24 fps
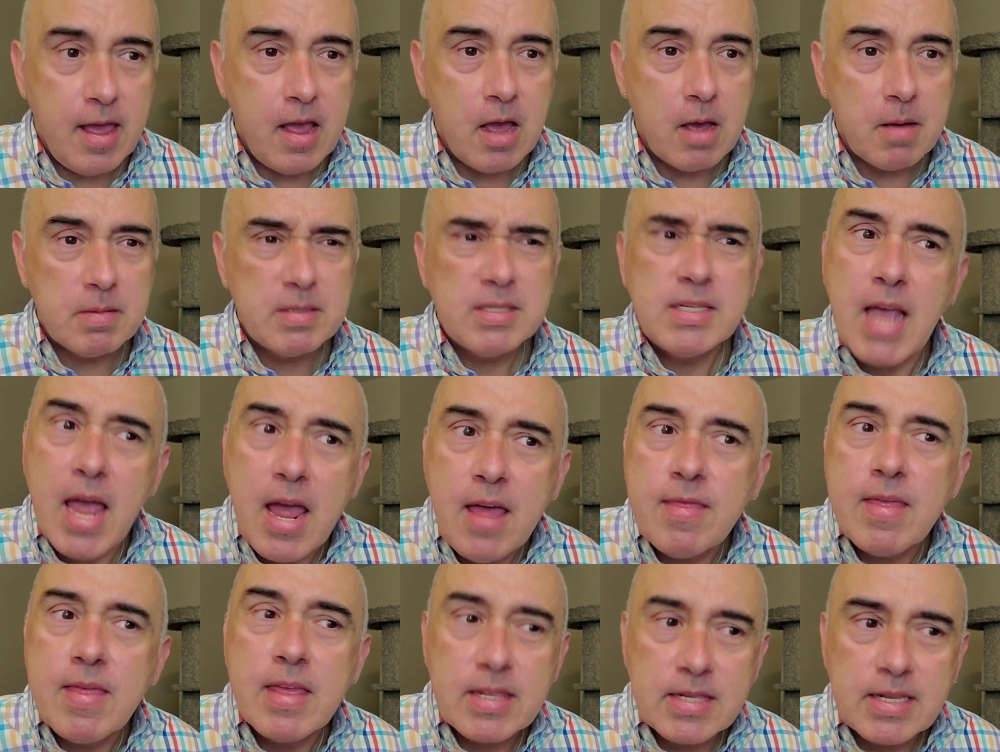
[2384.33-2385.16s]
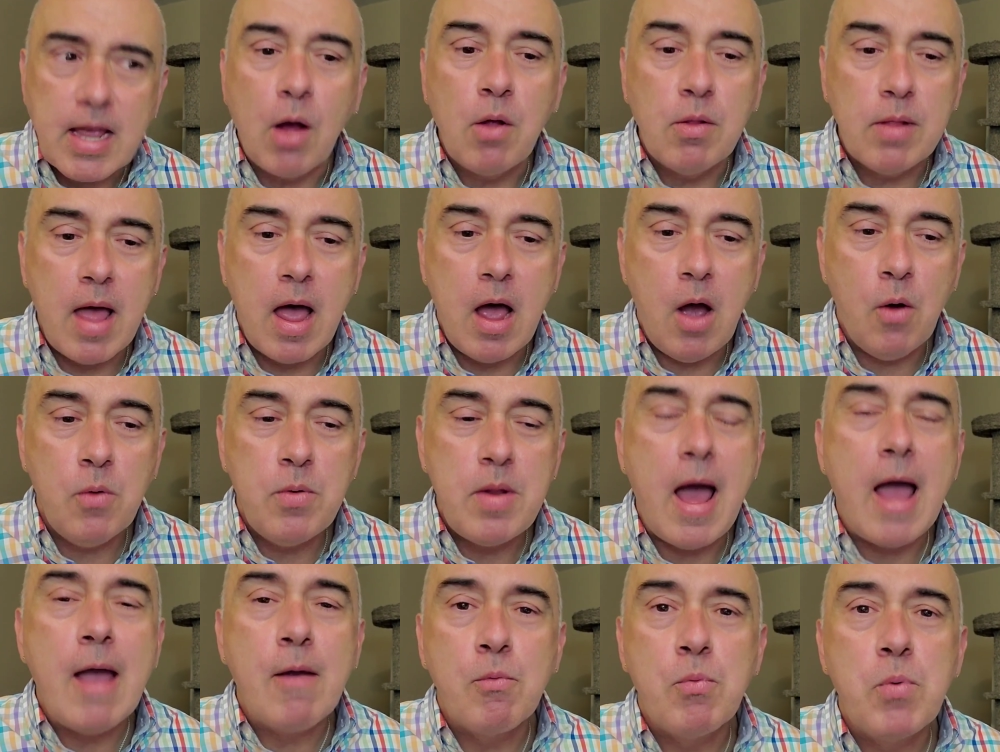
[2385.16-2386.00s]
saying this out
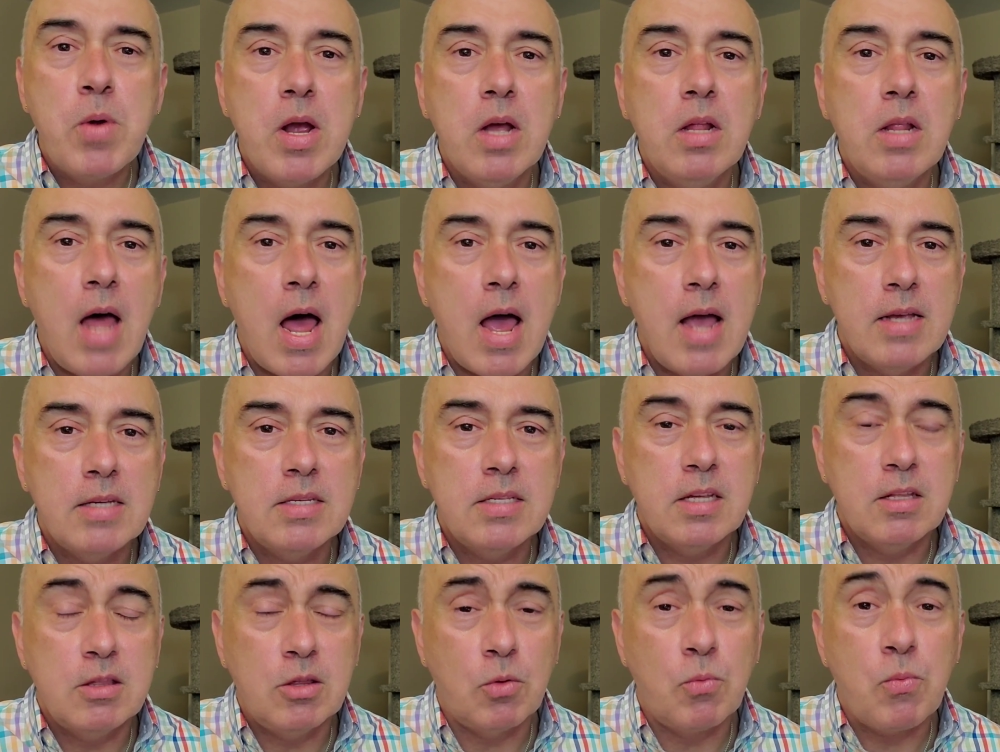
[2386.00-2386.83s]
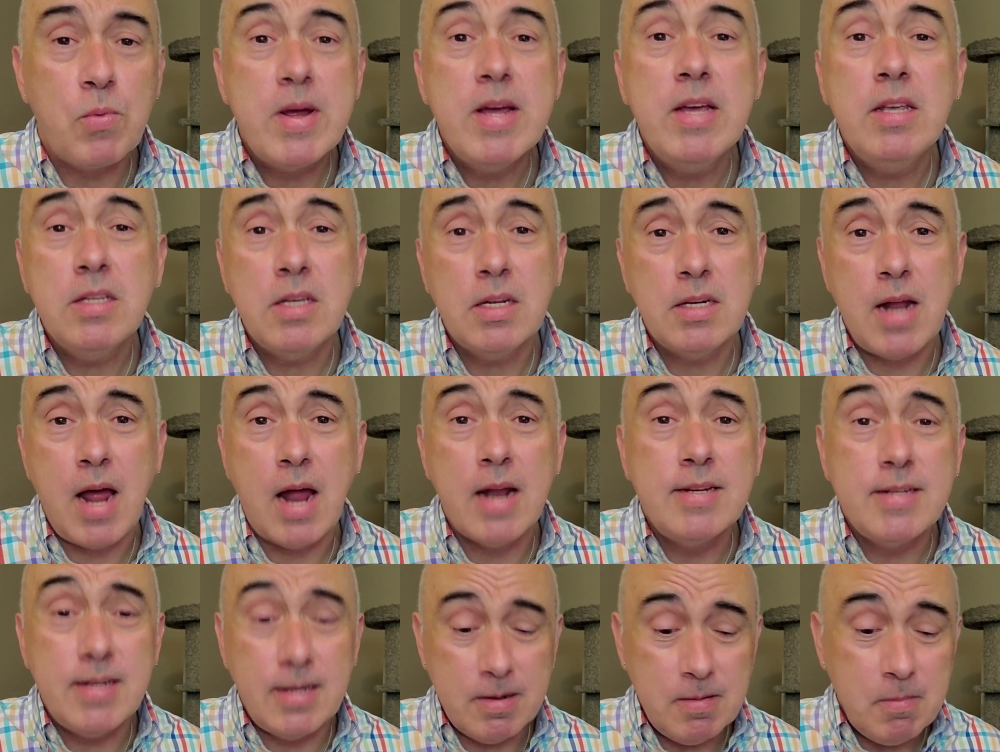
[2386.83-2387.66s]
loud, I realized that the
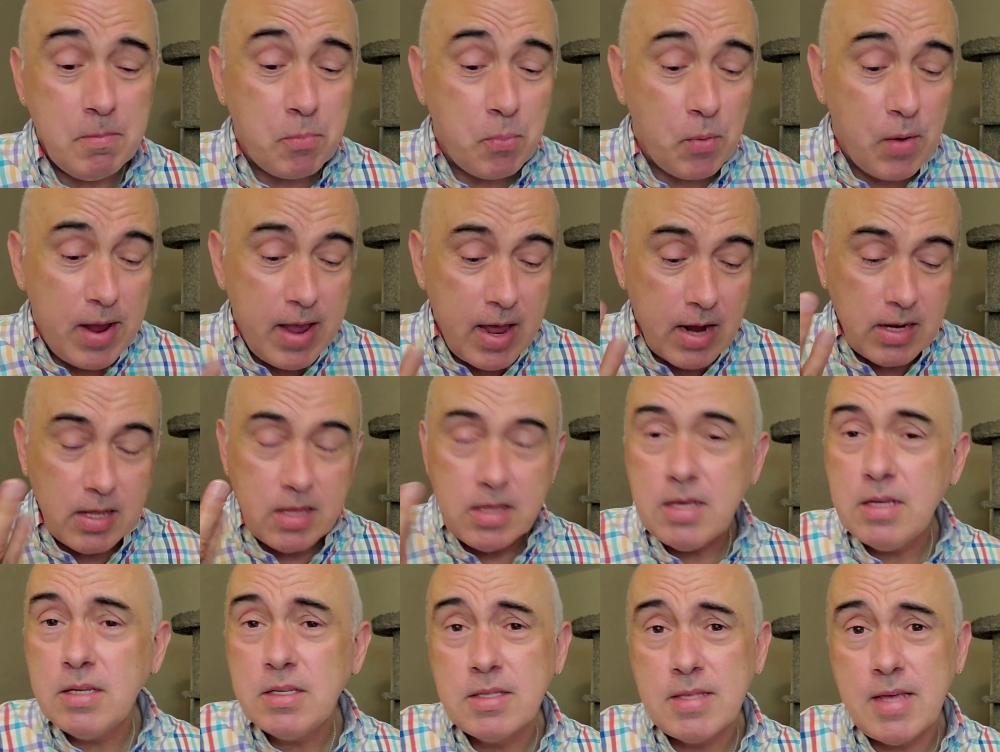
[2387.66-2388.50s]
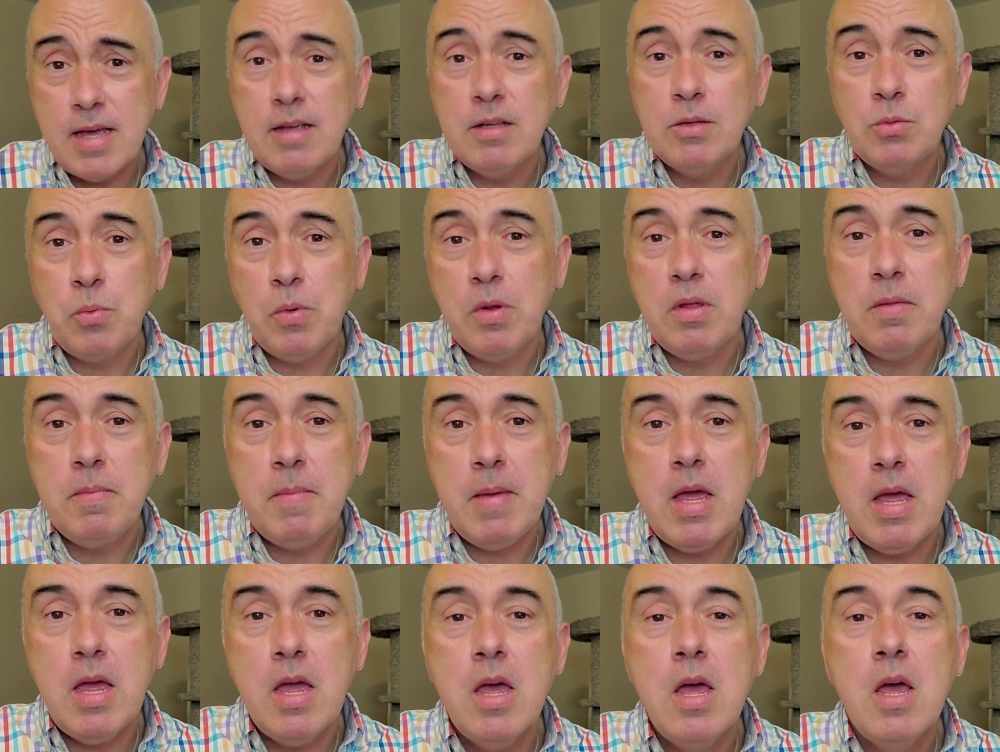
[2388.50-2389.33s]
reason I didn't bring any of these
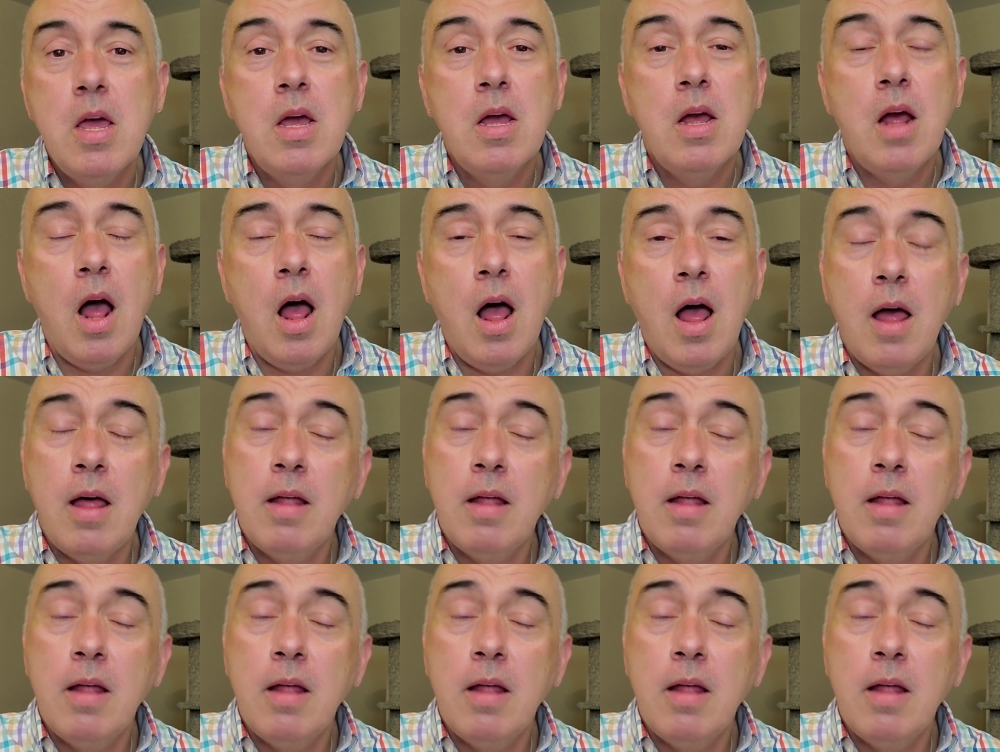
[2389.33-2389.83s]
things with me